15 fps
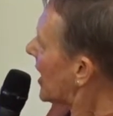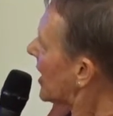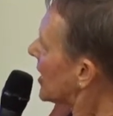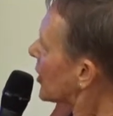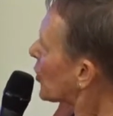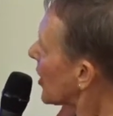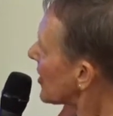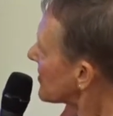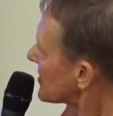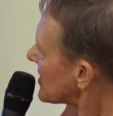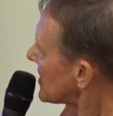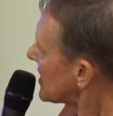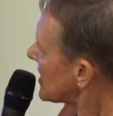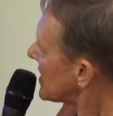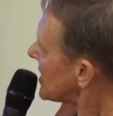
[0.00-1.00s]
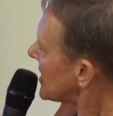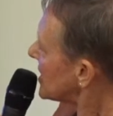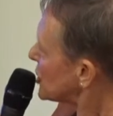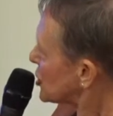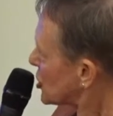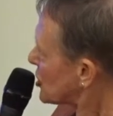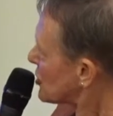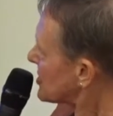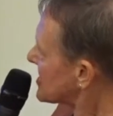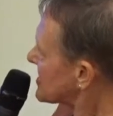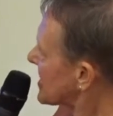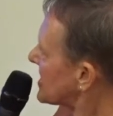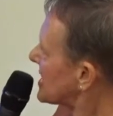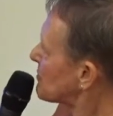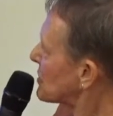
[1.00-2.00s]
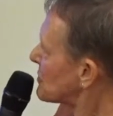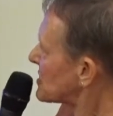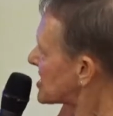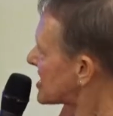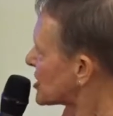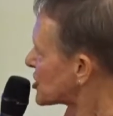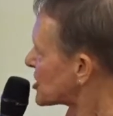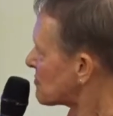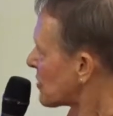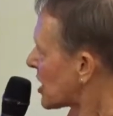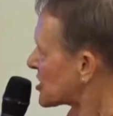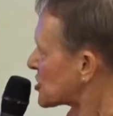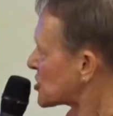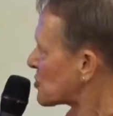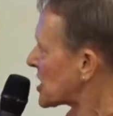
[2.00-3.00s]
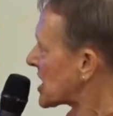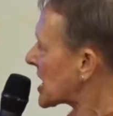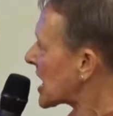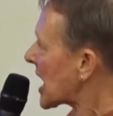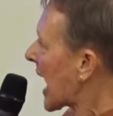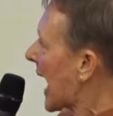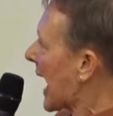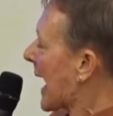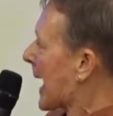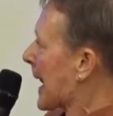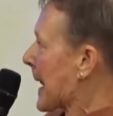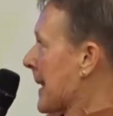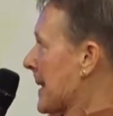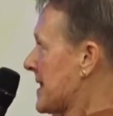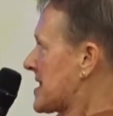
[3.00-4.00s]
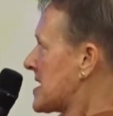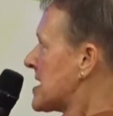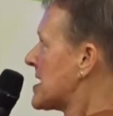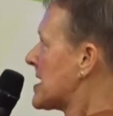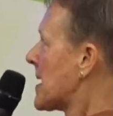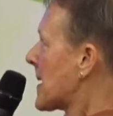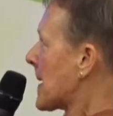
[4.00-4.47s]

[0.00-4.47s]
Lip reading: Quality assurance and implementation monitoring. The